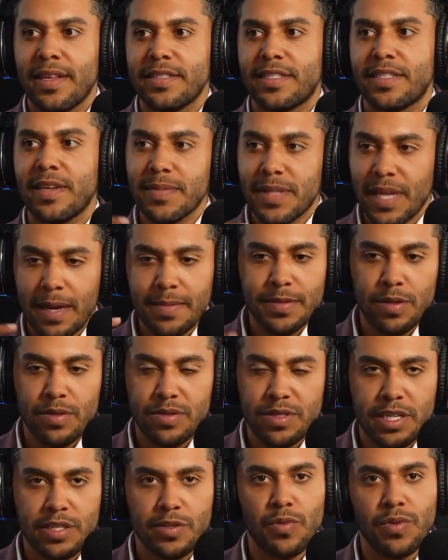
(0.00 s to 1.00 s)
Sometimes
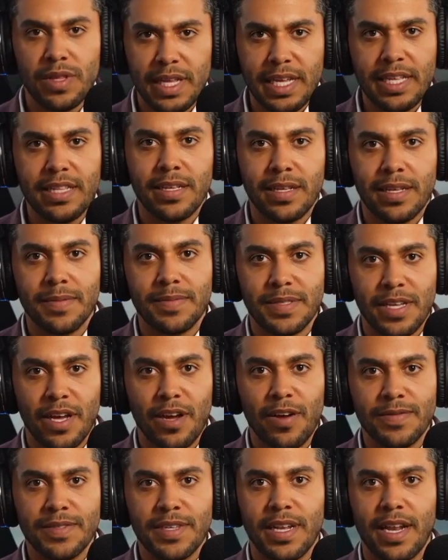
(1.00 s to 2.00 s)
those things will lead to
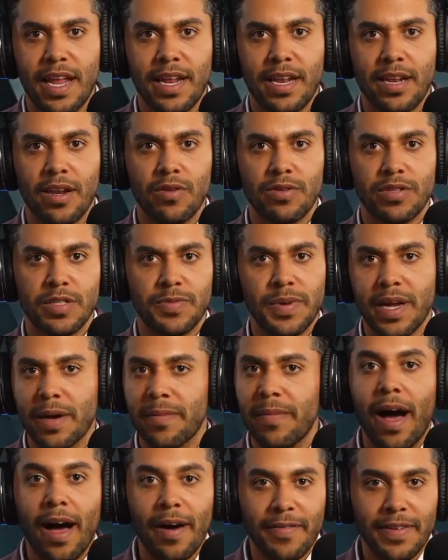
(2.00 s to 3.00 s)
themselves and it'll just
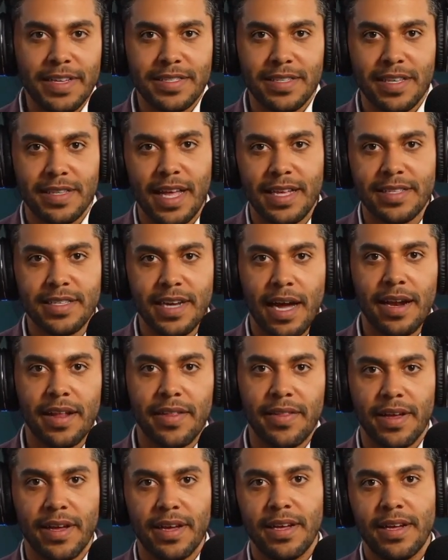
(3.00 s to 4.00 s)
become obvious that that's kind
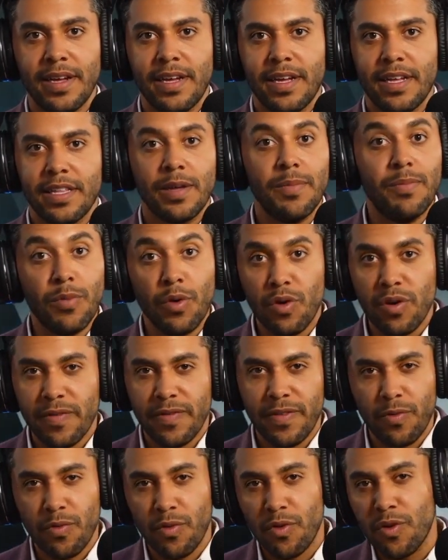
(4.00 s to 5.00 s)
of the mood
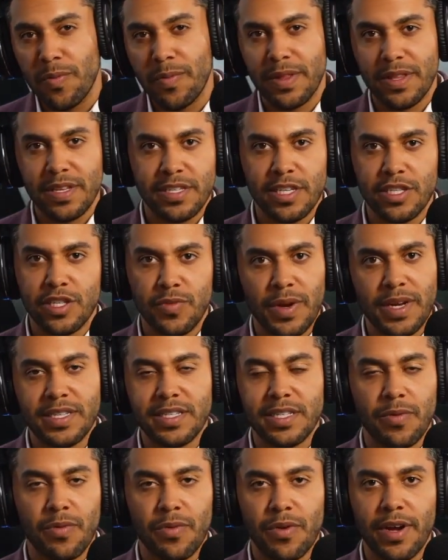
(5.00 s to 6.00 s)
of the room or the
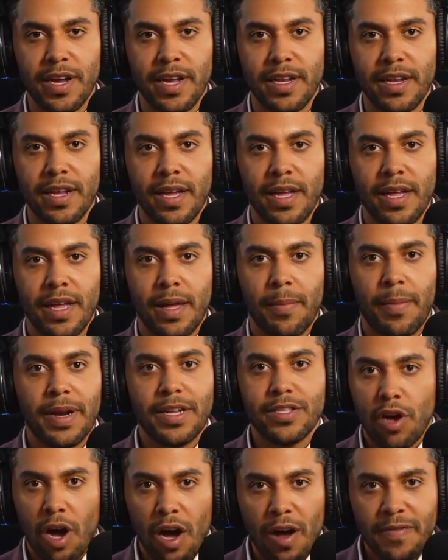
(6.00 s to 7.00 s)
situation that we're in. But it's